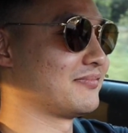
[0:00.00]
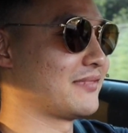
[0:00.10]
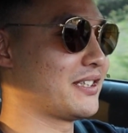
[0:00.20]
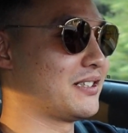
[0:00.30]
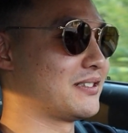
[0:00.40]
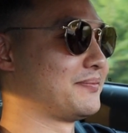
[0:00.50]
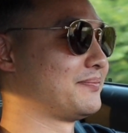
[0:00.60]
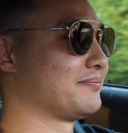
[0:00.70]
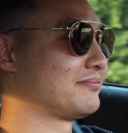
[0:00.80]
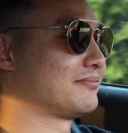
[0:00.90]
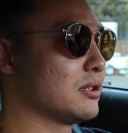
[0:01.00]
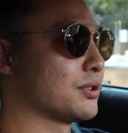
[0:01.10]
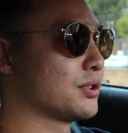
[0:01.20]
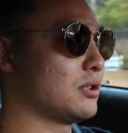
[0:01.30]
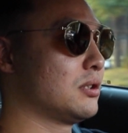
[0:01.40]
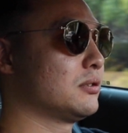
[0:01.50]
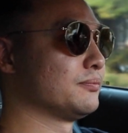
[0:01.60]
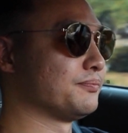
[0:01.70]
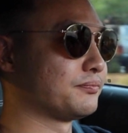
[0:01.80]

yeah. Okay, so